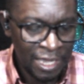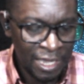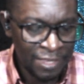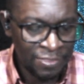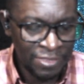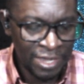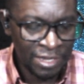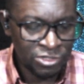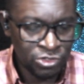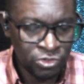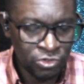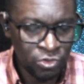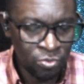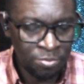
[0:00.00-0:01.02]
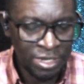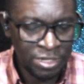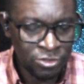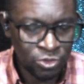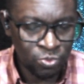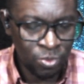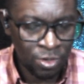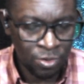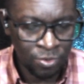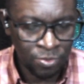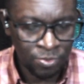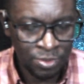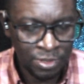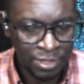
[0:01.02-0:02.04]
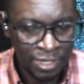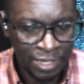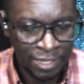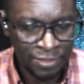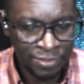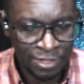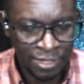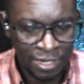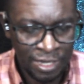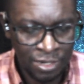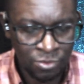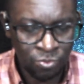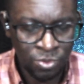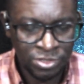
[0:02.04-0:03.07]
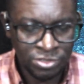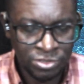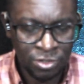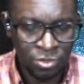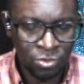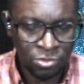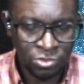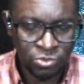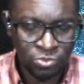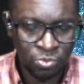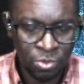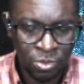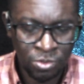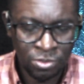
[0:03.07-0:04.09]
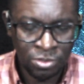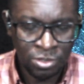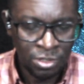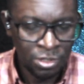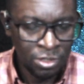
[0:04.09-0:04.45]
and that you may dwell in the land which the Lord swore